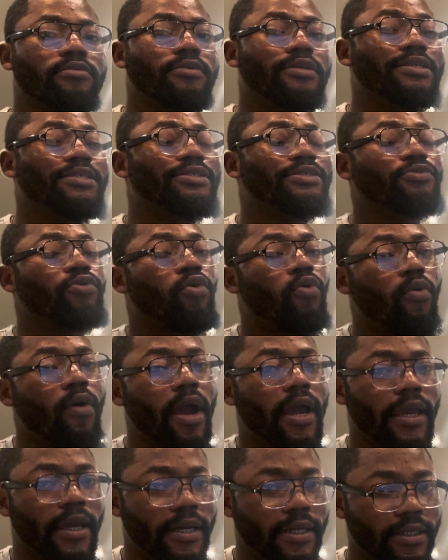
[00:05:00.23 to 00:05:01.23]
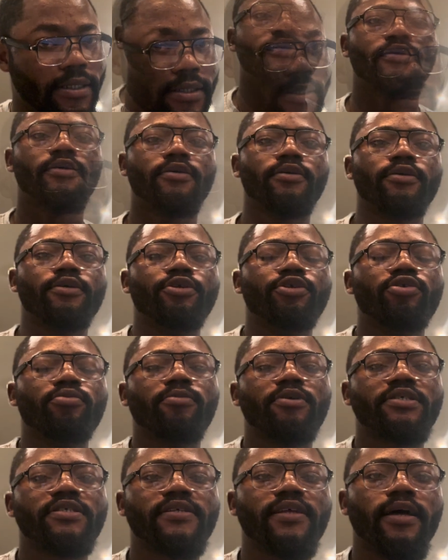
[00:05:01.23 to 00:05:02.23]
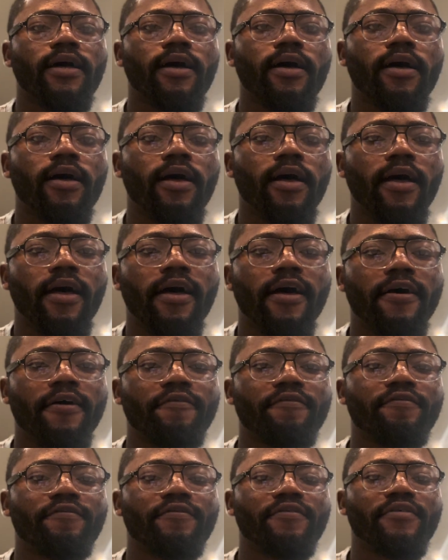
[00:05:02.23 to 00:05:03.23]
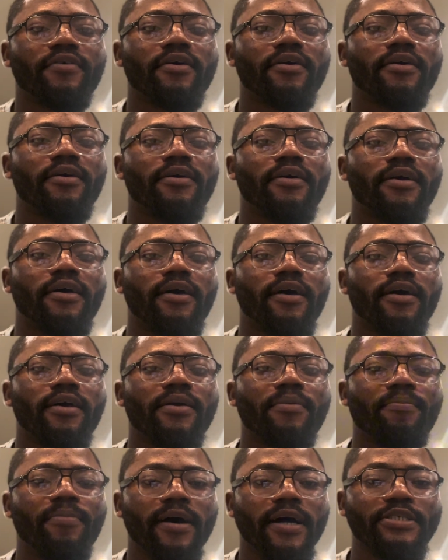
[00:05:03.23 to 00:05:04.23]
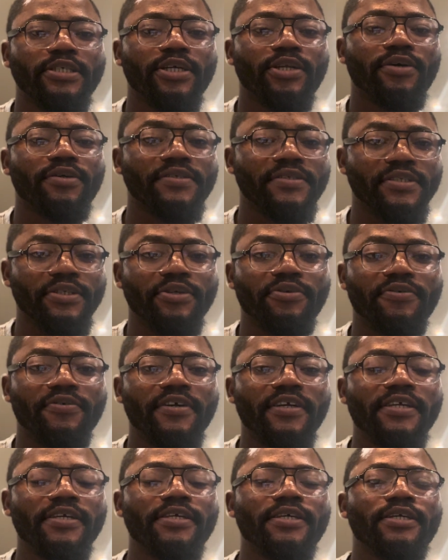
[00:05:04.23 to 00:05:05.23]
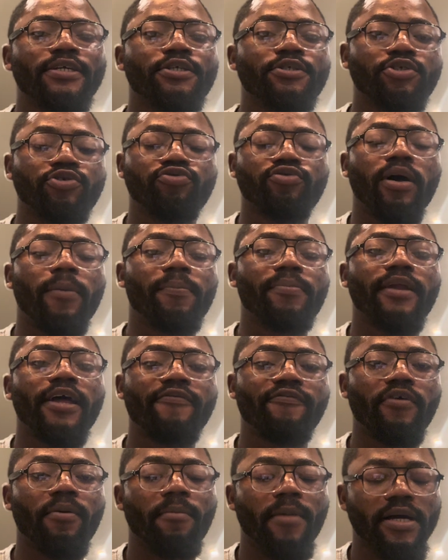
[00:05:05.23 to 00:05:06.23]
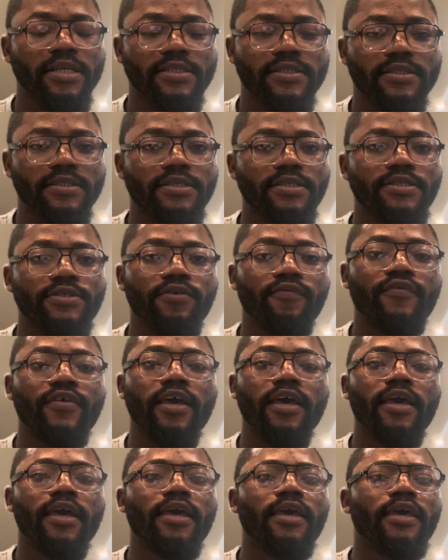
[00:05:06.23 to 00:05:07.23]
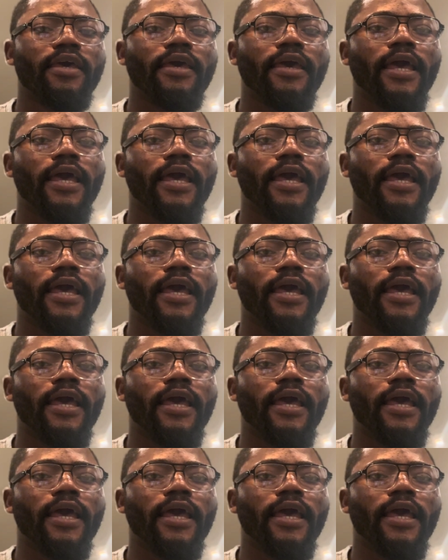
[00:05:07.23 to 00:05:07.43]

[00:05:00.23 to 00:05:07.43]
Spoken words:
is required. You must have a bachelor's degree to apply for master's, okay?